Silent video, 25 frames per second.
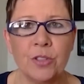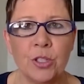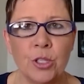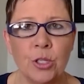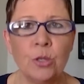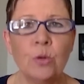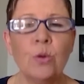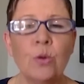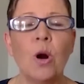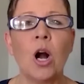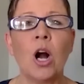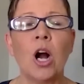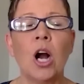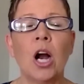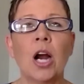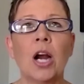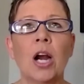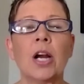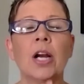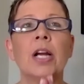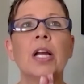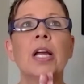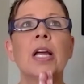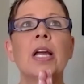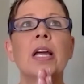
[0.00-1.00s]
you
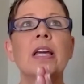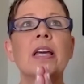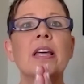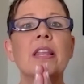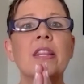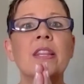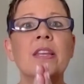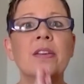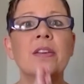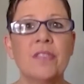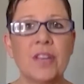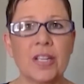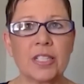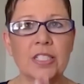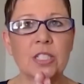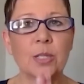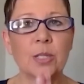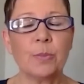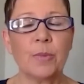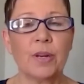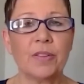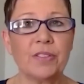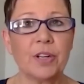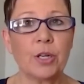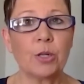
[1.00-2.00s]
are the
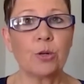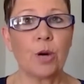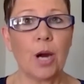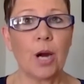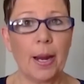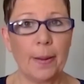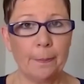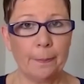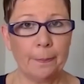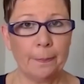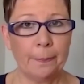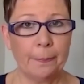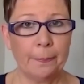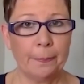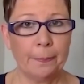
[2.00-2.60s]
victim of a crime.